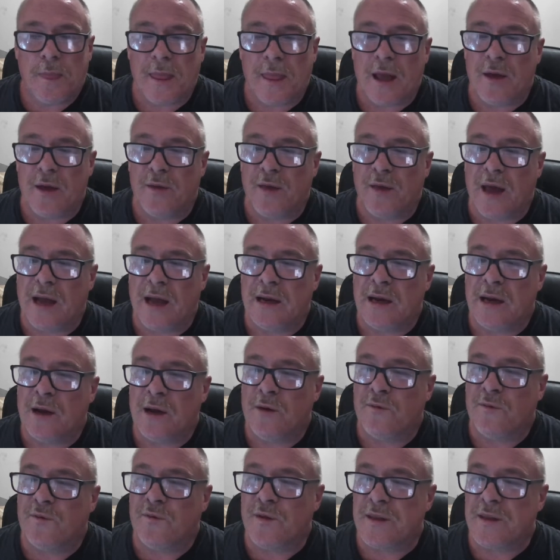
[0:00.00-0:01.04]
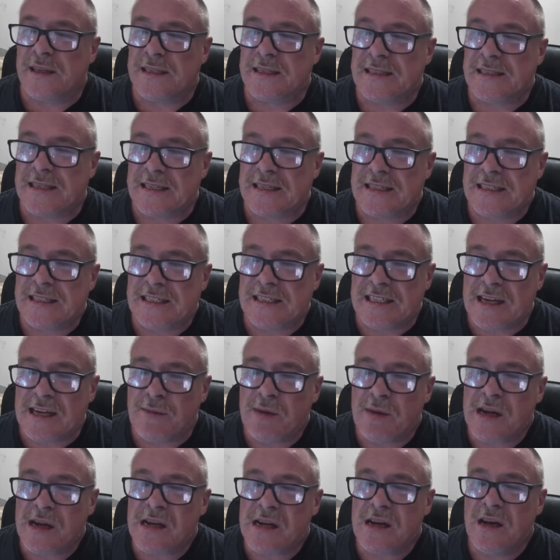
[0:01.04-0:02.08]
than for the
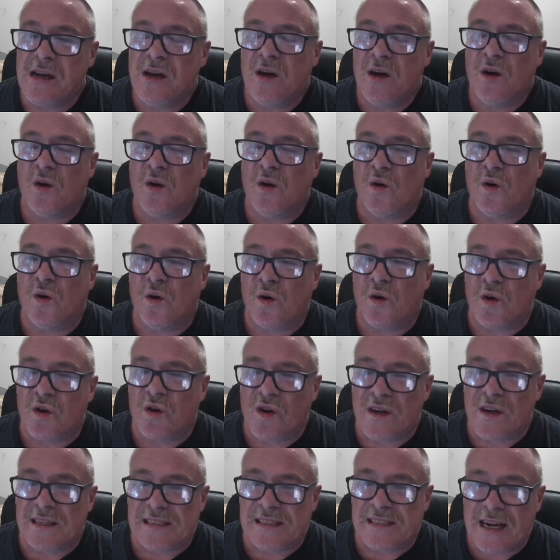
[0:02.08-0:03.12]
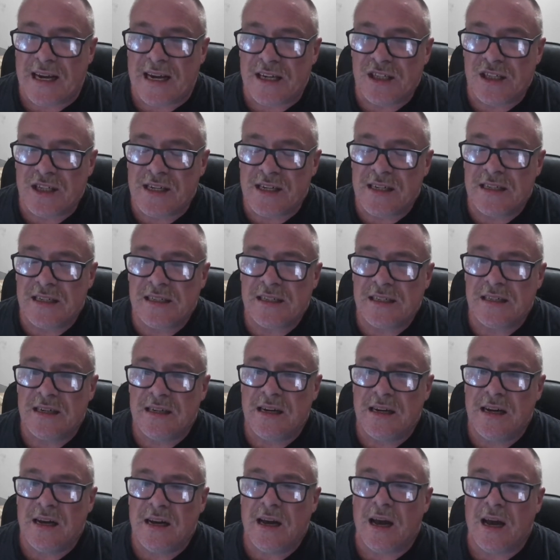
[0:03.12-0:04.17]
systemic organizations
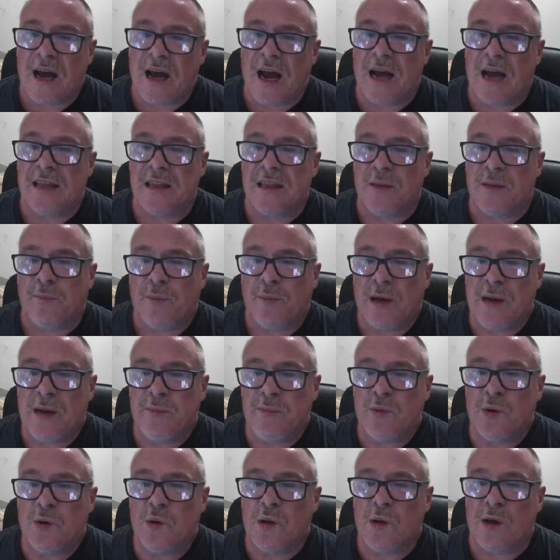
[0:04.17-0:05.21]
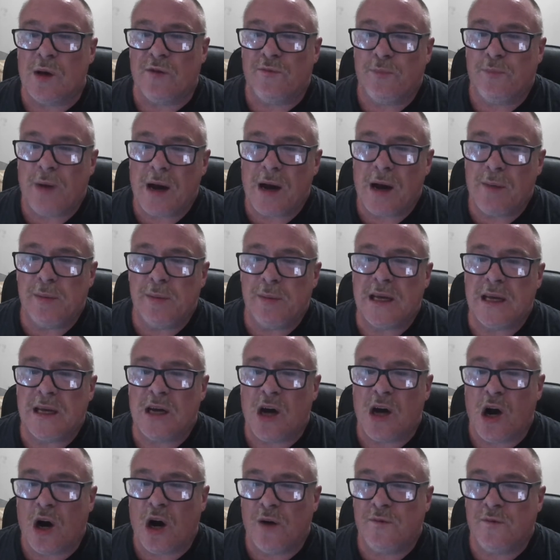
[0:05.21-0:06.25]
and the people of public
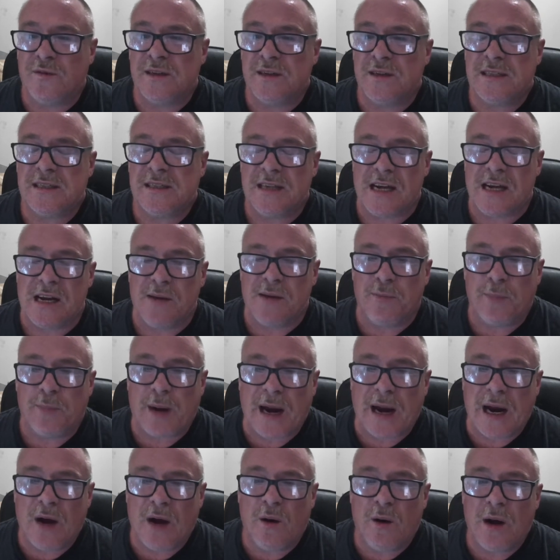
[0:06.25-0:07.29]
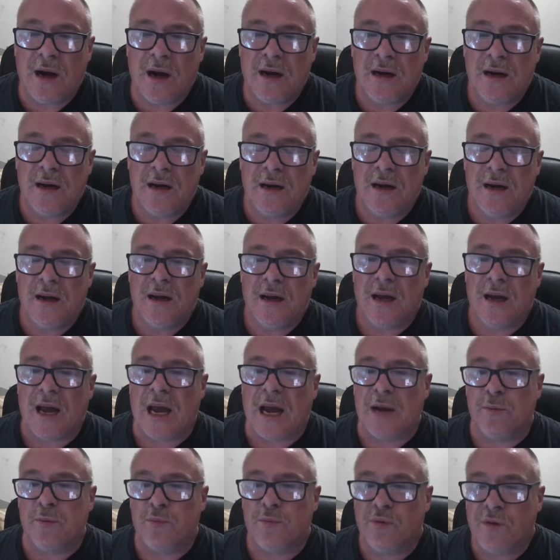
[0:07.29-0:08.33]
office and power
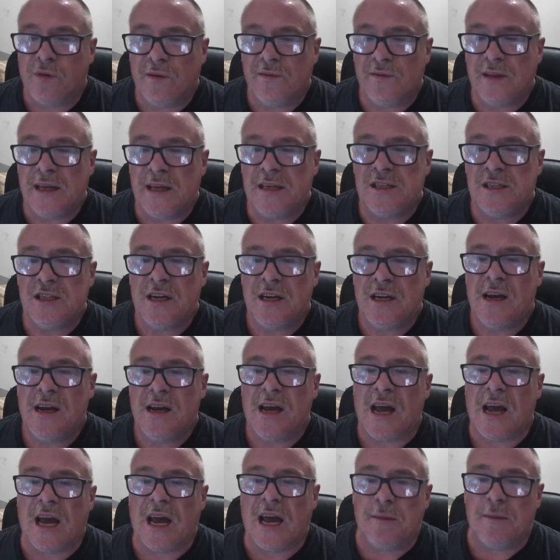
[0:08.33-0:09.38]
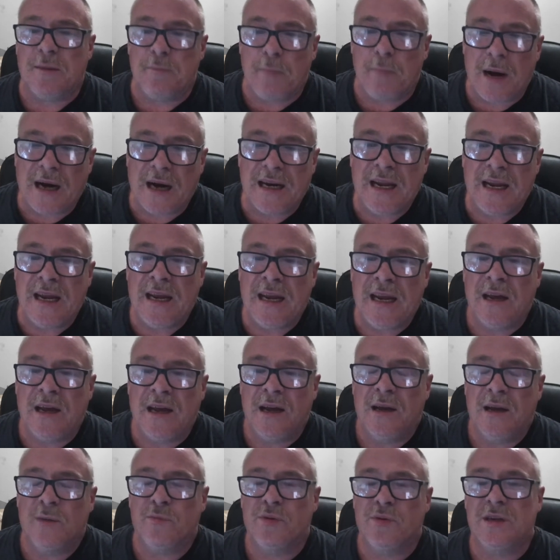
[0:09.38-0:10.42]
and privilege and money,
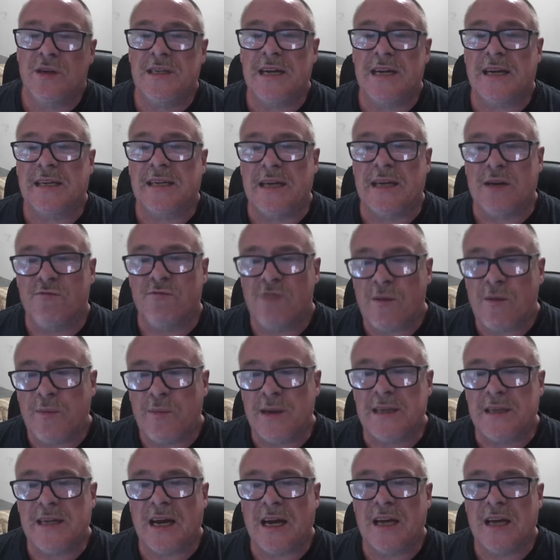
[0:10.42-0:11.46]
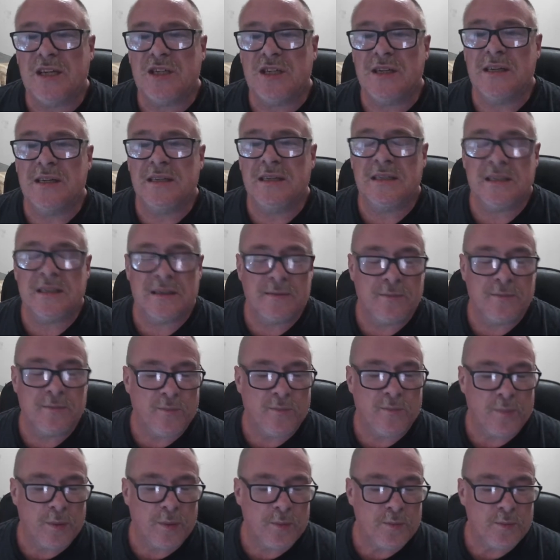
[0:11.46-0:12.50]
protecting reputations
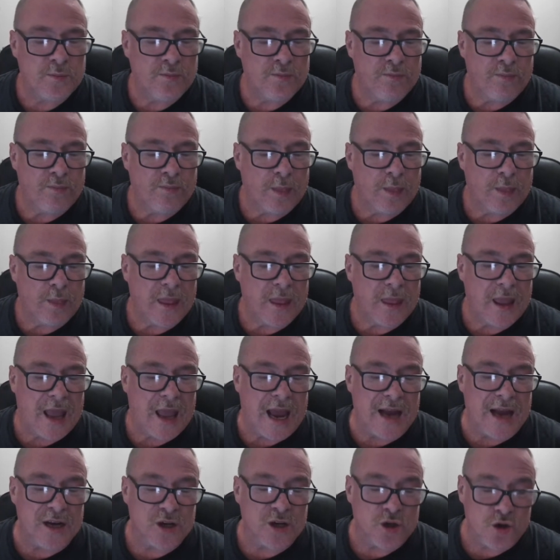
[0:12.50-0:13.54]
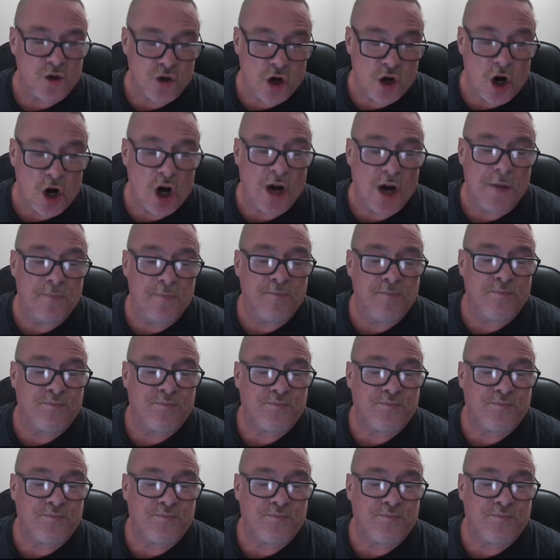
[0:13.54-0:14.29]
and crime,